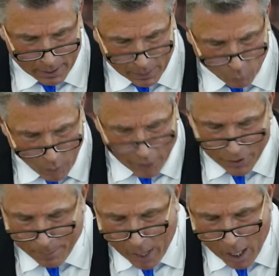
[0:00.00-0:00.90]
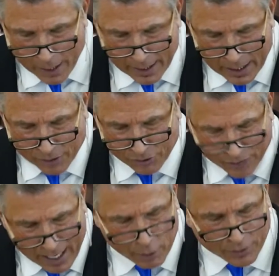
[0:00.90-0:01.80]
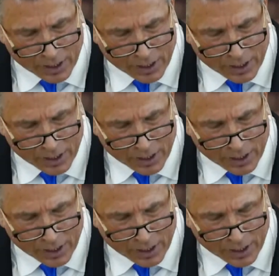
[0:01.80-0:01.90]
and where the body is, there